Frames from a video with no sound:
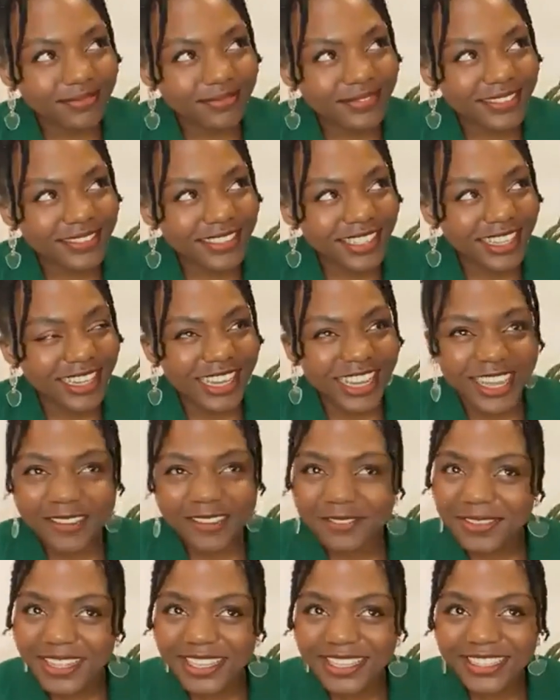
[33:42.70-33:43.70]
11,
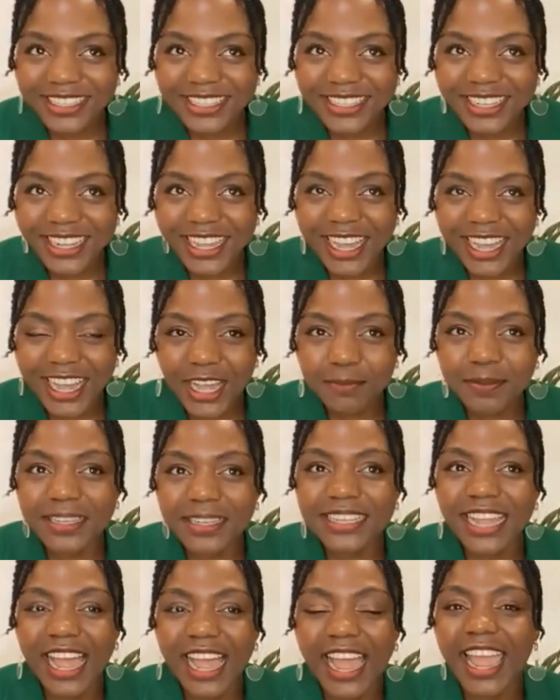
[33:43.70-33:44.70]

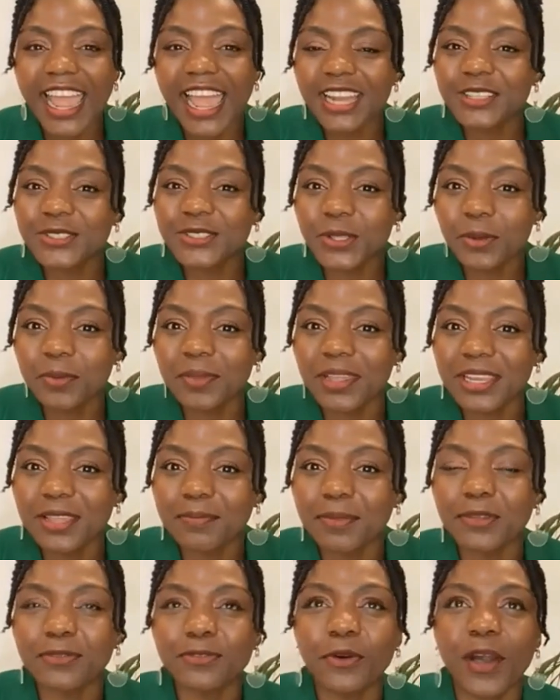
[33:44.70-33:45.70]
but I had so many
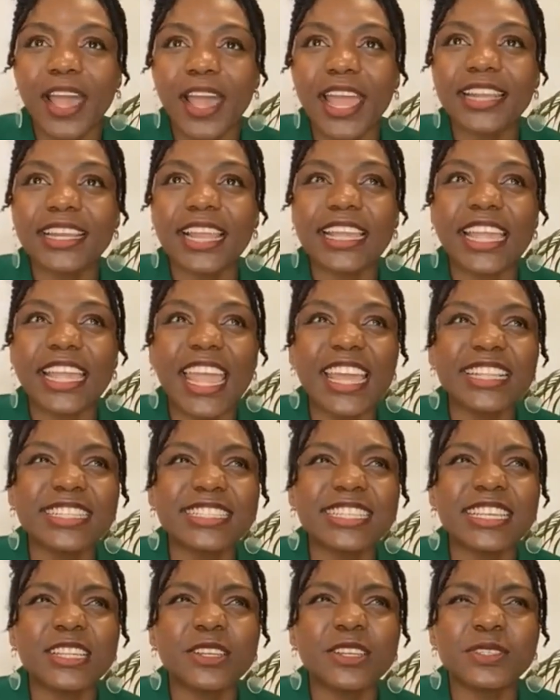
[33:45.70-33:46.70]
before. I had
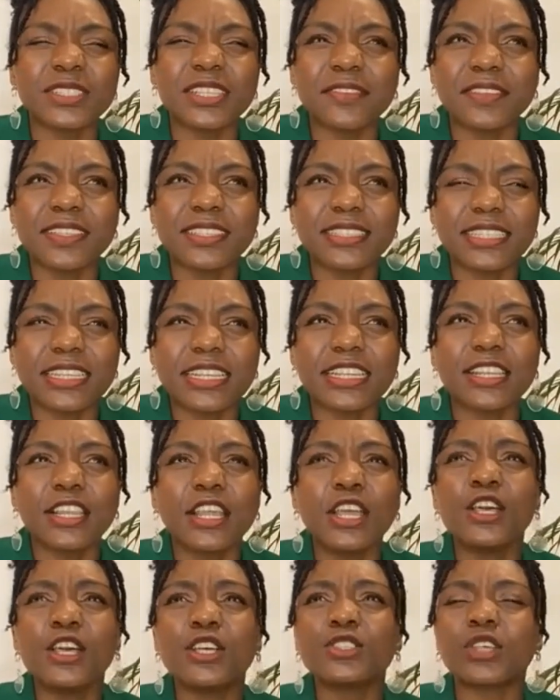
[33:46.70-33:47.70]
18 or 17.
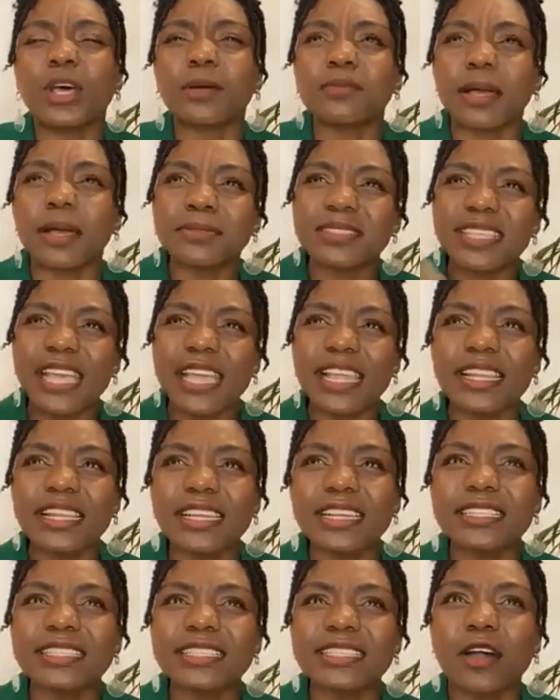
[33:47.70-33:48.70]
So I'm scaling
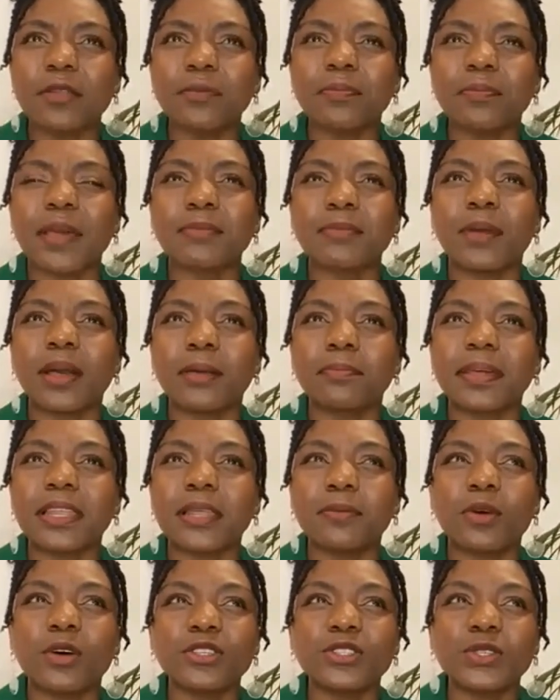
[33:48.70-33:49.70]
it down, but
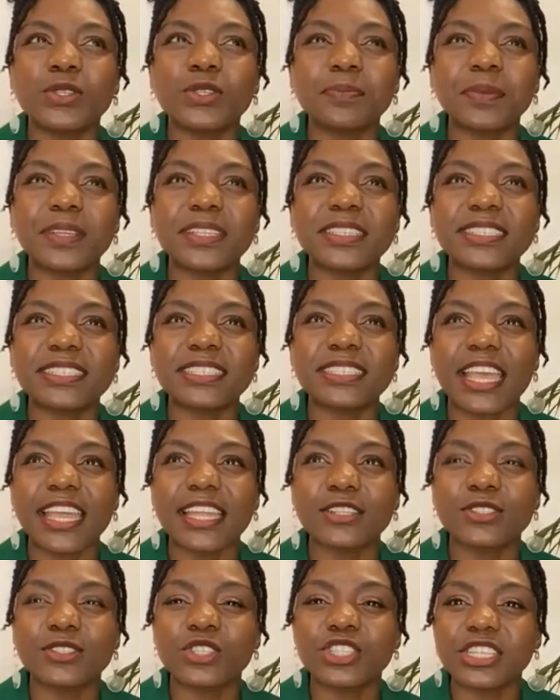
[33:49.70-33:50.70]
I'm also a bit
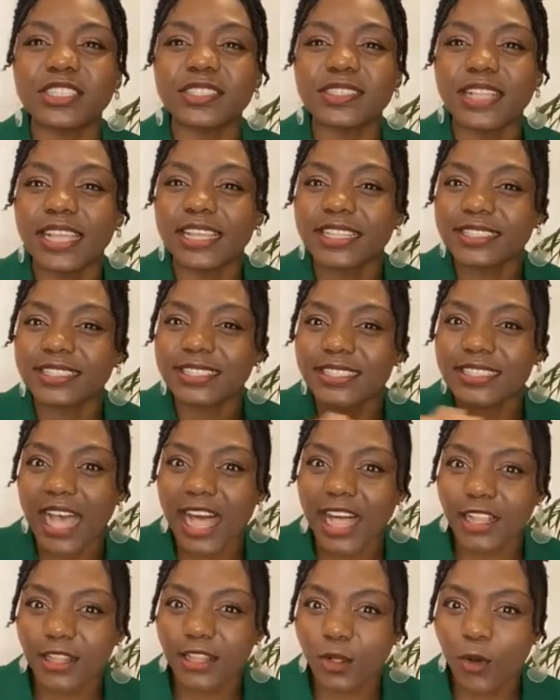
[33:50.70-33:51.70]
scared to just
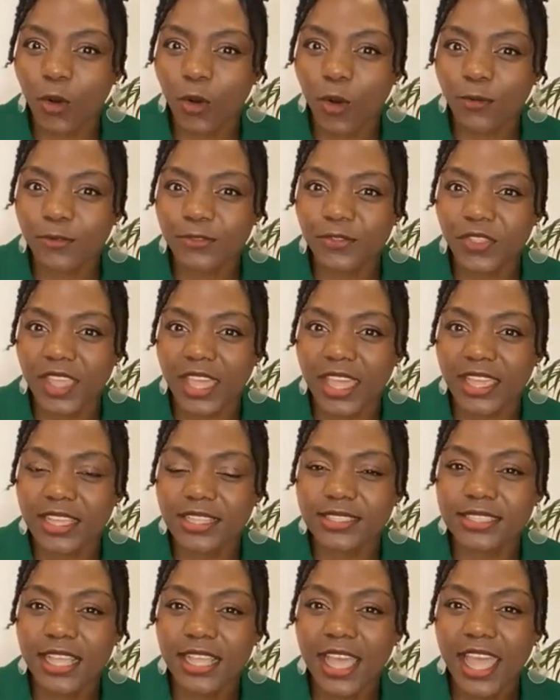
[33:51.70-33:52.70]
sell off
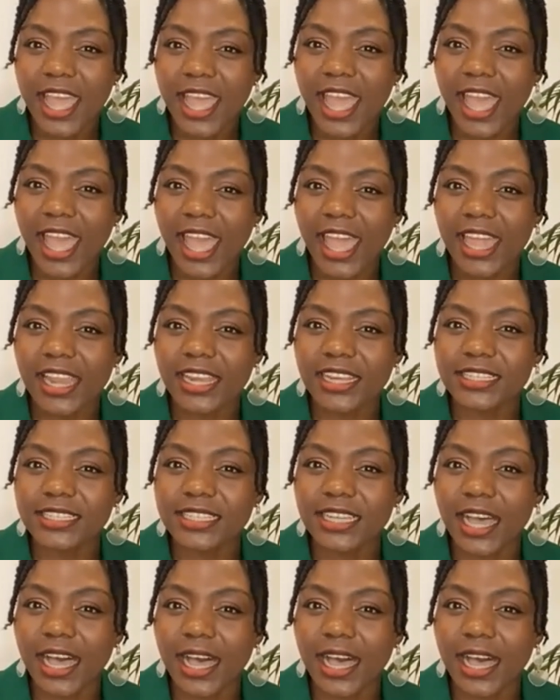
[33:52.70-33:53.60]
things and